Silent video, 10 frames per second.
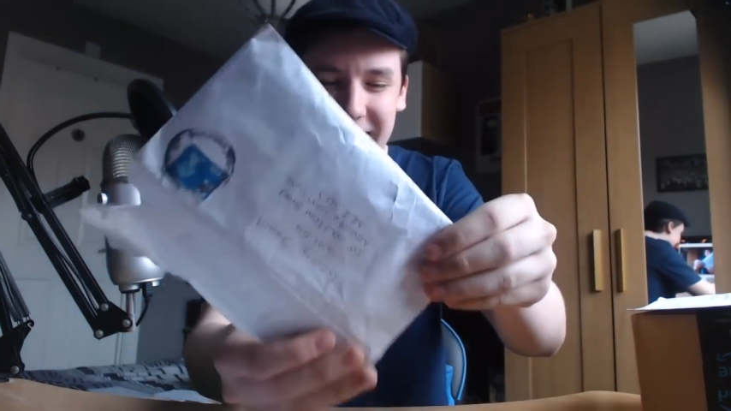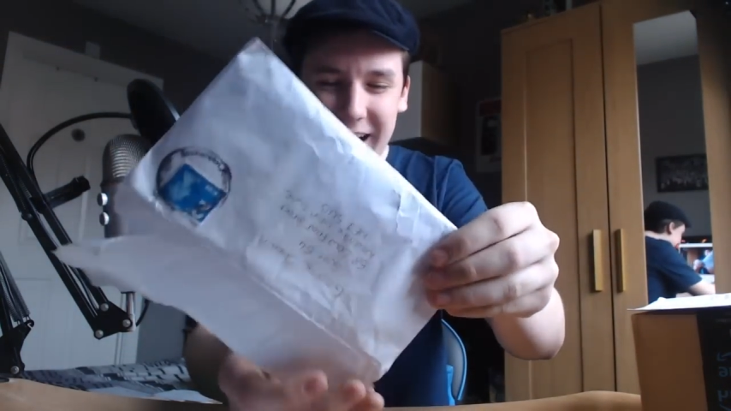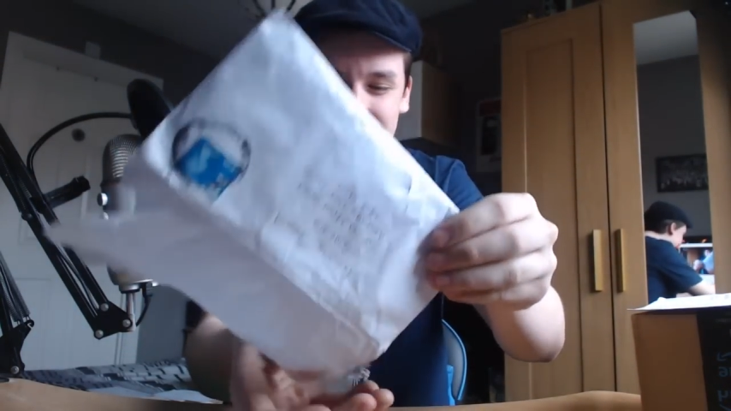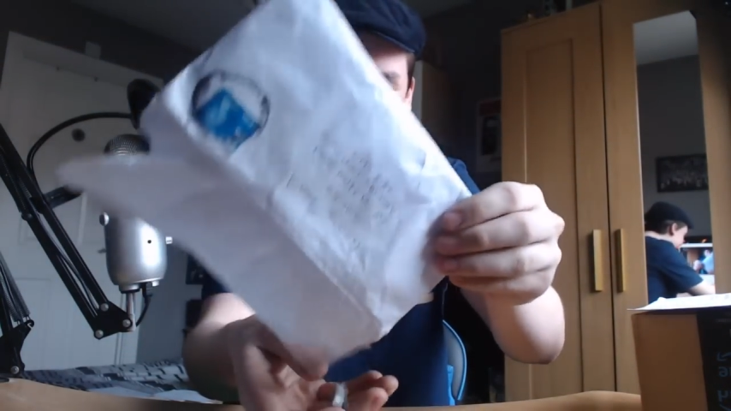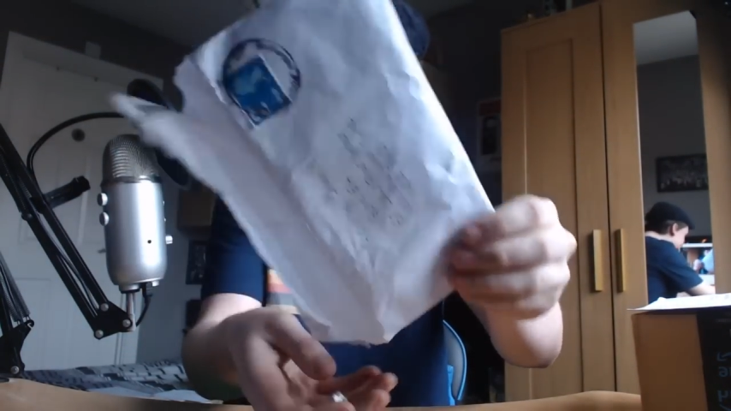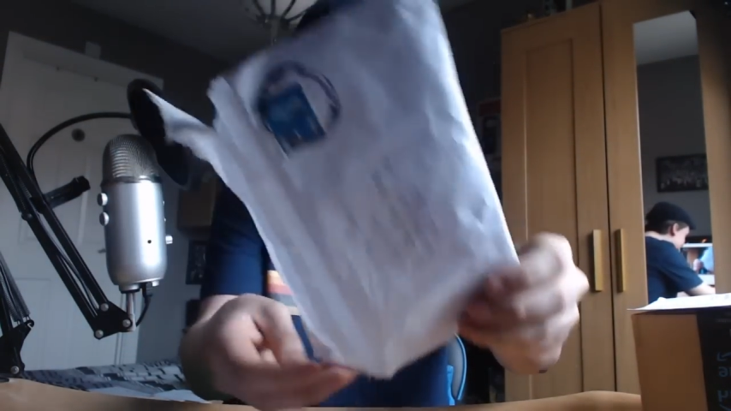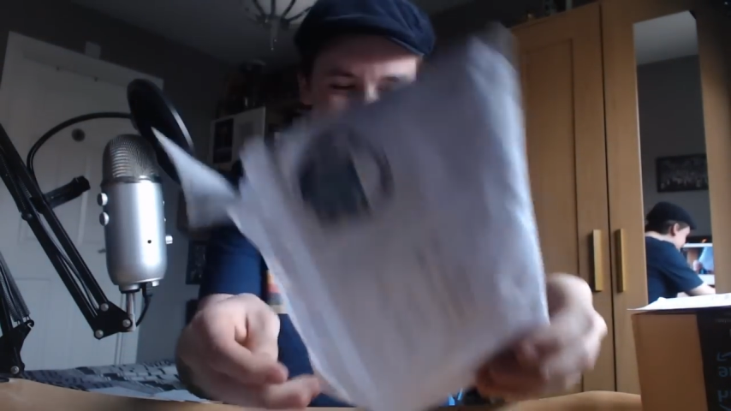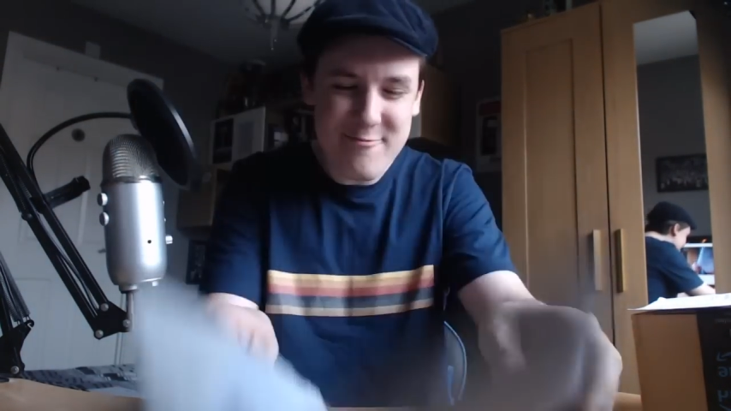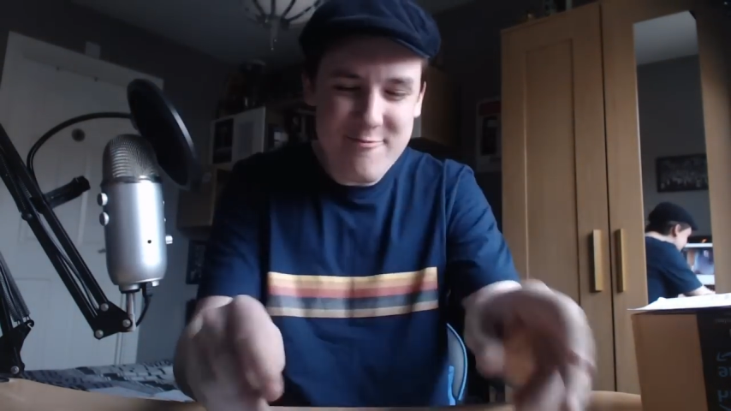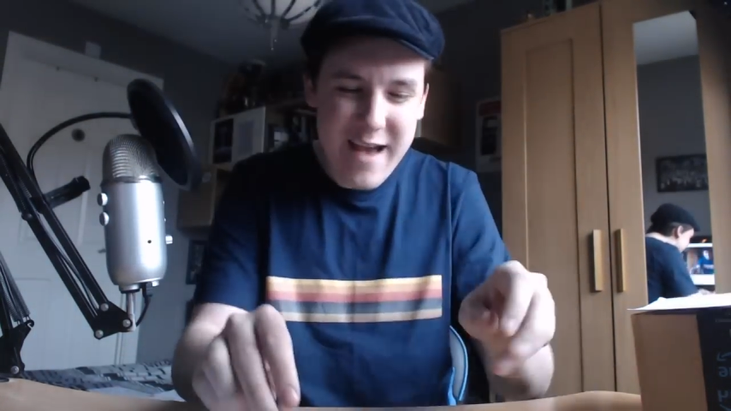Oh,
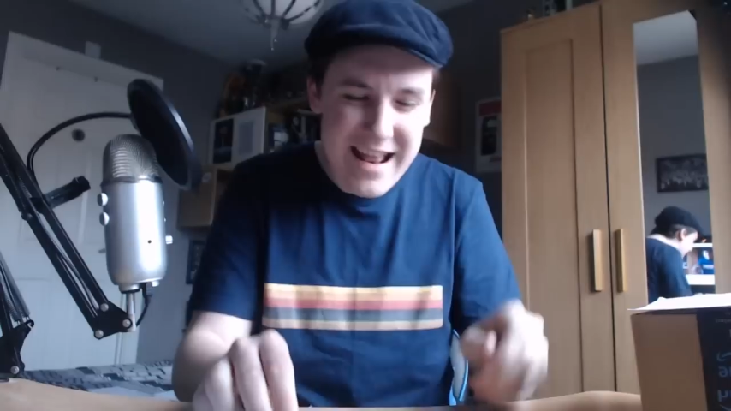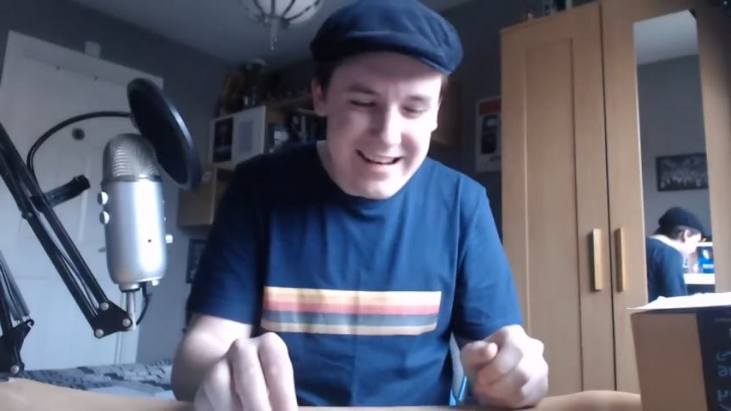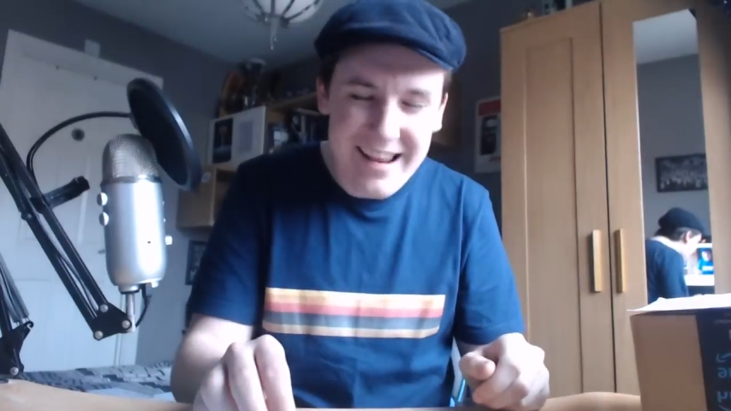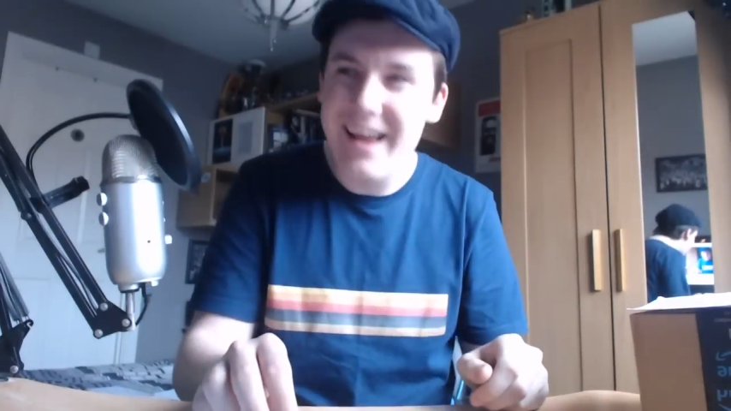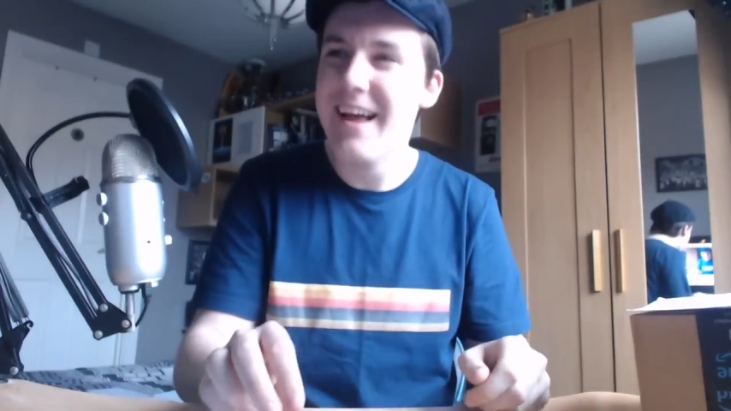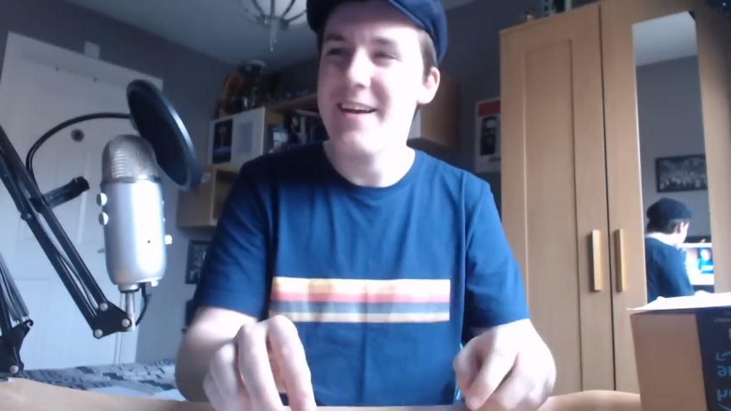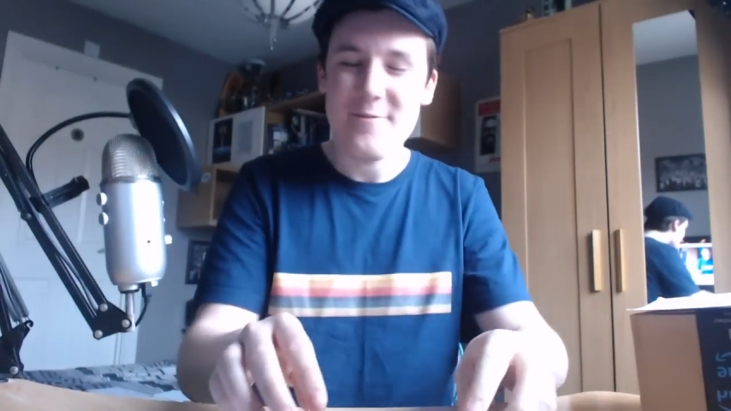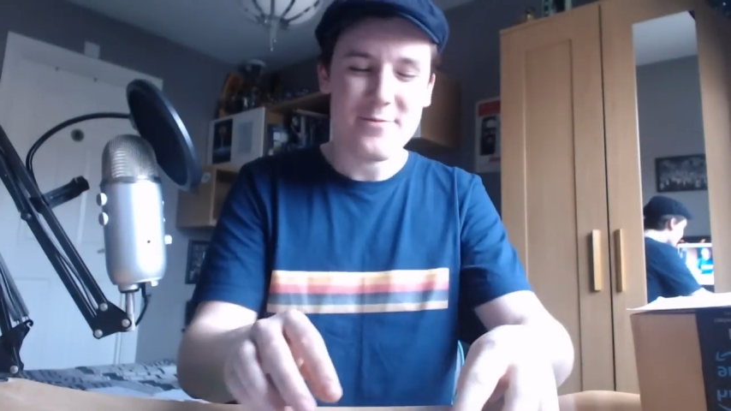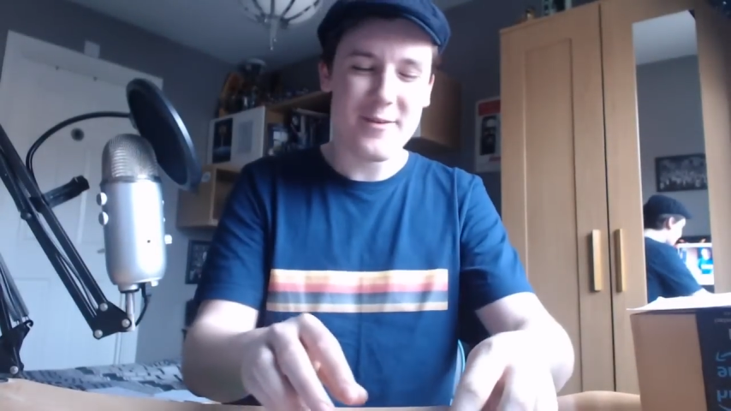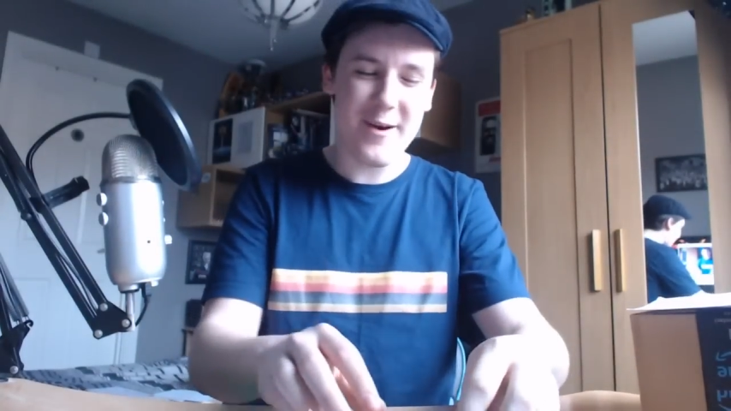that's mint!
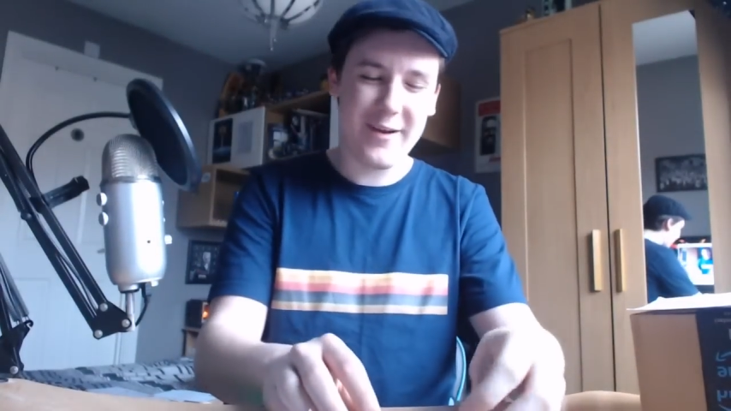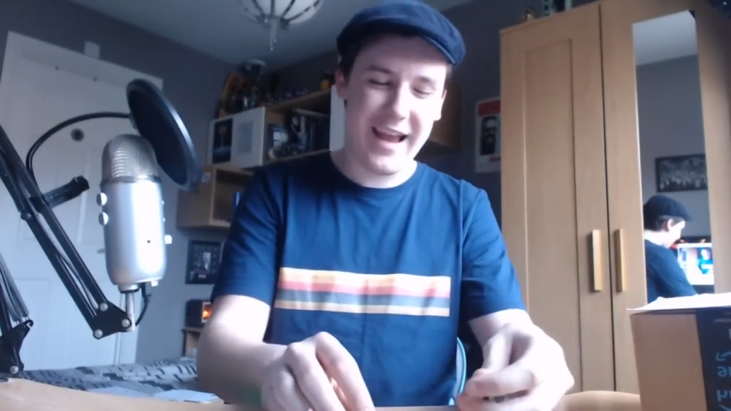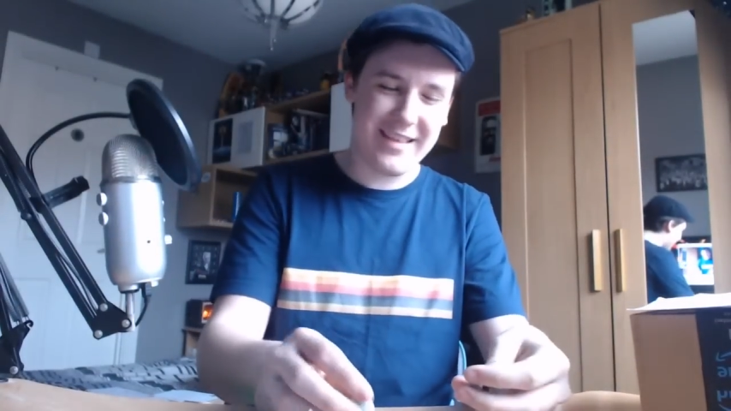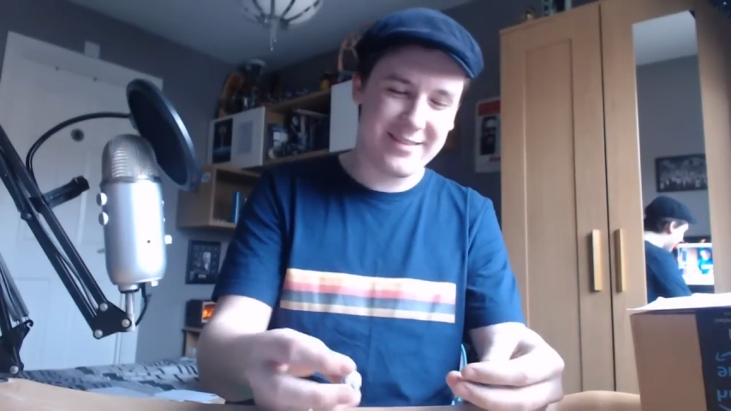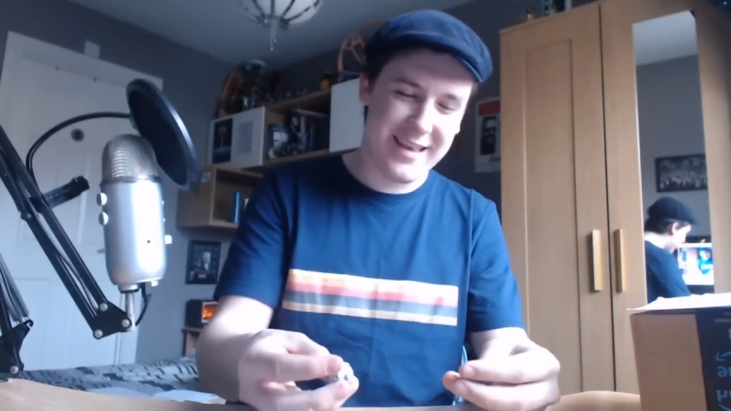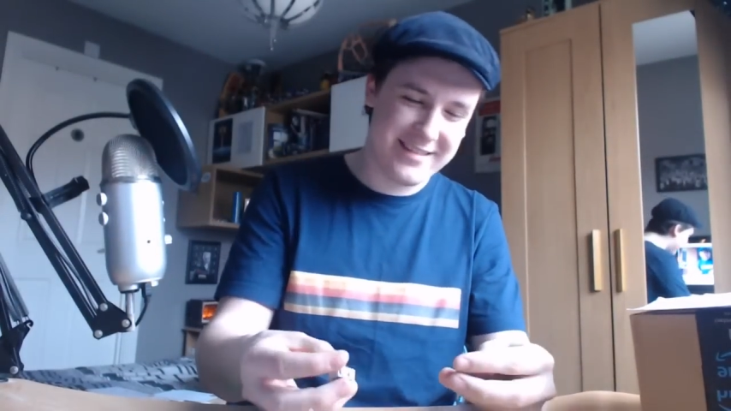Okay, this